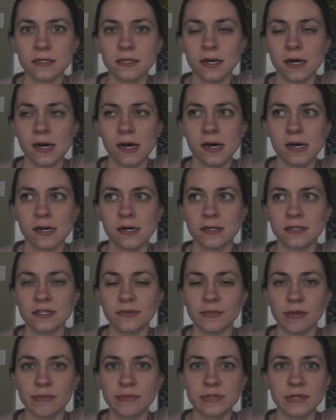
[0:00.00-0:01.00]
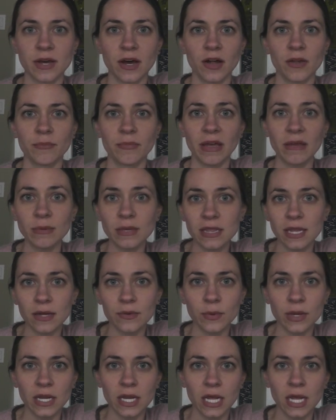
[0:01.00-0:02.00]
sometimes called
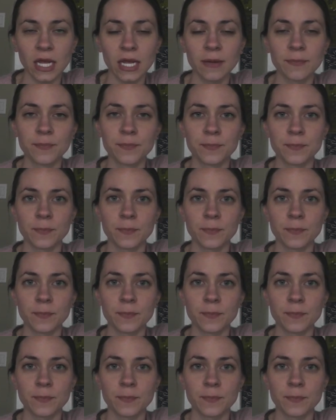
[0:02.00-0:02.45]
baby-led weaning